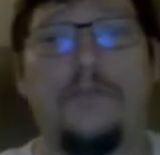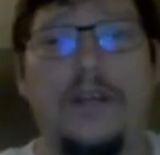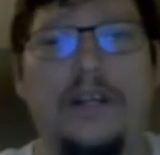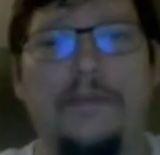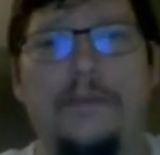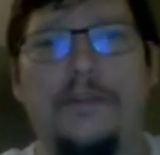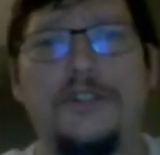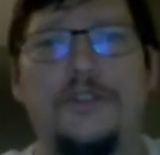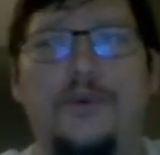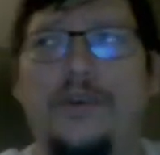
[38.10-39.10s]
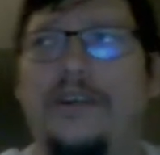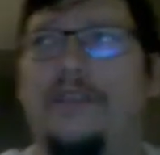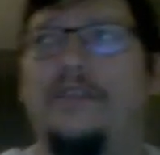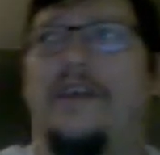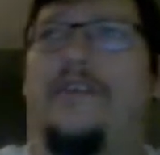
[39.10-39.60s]
going to be pretty short. I don't
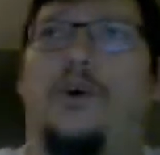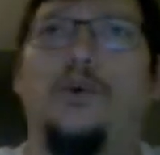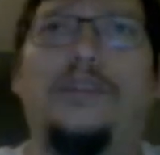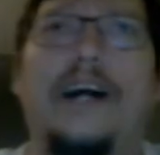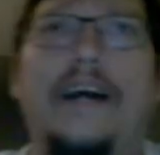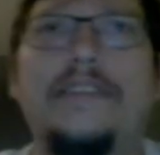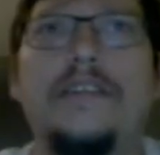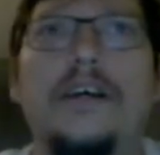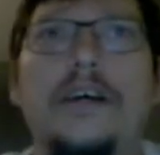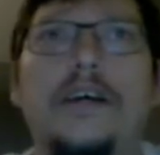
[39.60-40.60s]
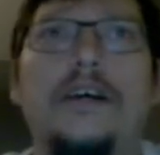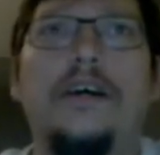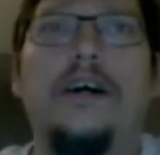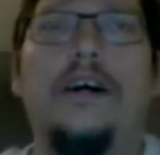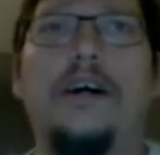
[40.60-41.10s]
really have a whole lot
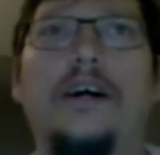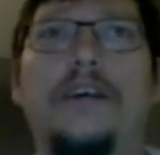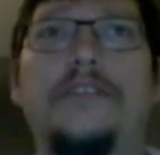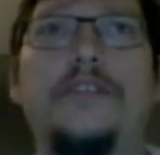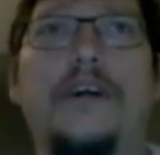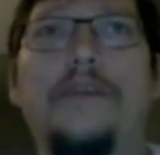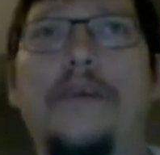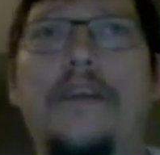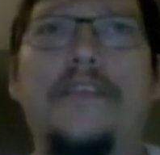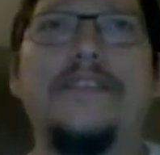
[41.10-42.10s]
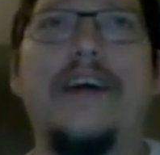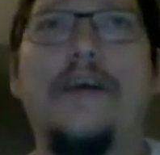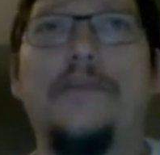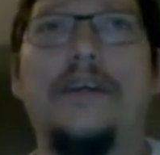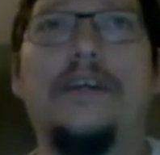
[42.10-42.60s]
to talk about on the
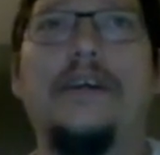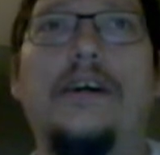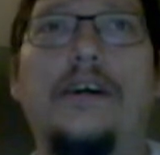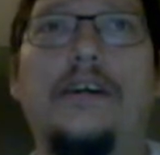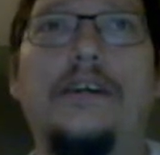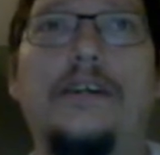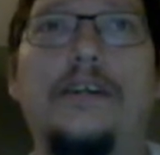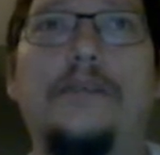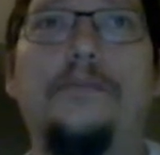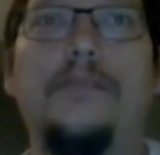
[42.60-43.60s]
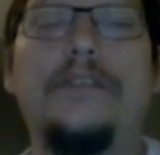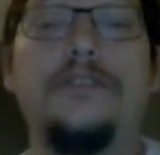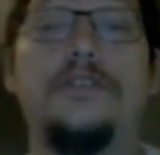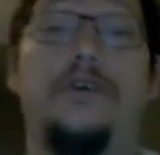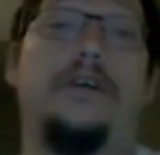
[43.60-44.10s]
topic. Let's
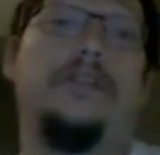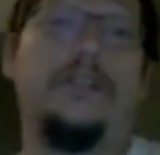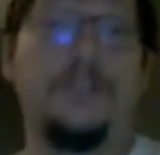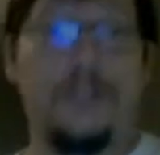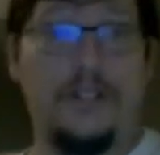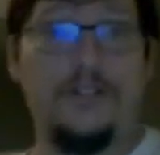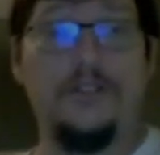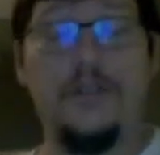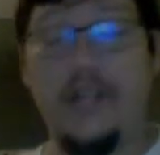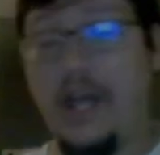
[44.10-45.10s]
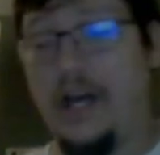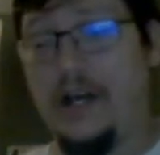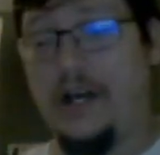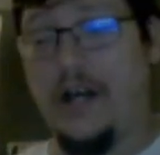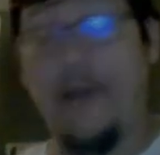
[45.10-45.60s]
just go ahead and get straight into it.
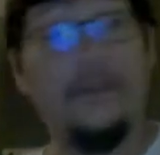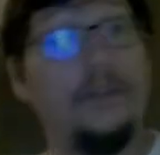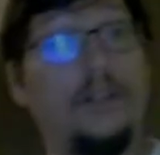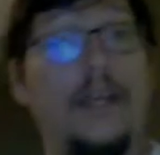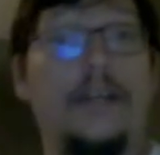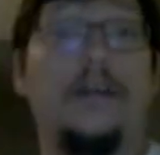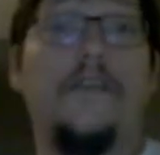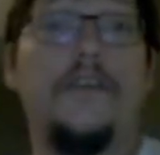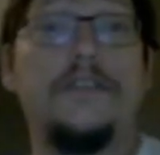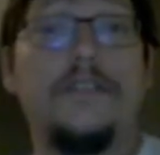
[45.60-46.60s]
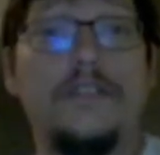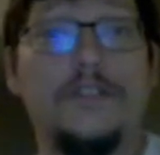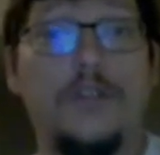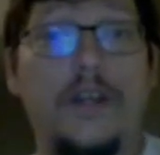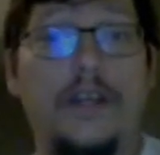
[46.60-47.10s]
I'm a little late on this
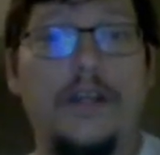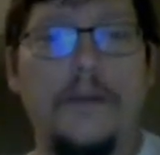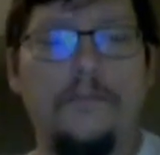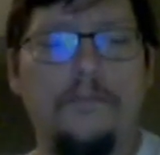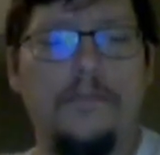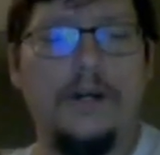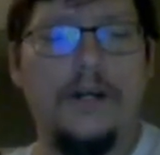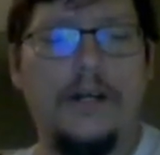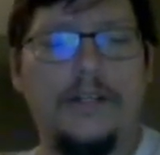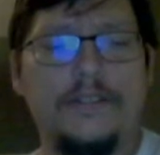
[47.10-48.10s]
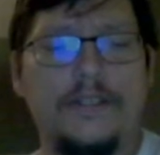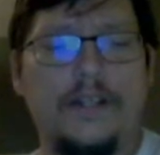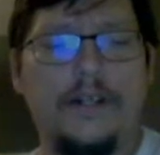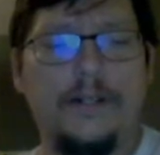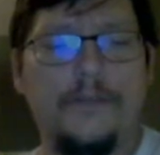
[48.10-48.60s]
train, but
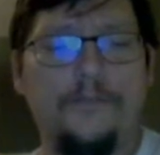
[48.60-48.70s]
I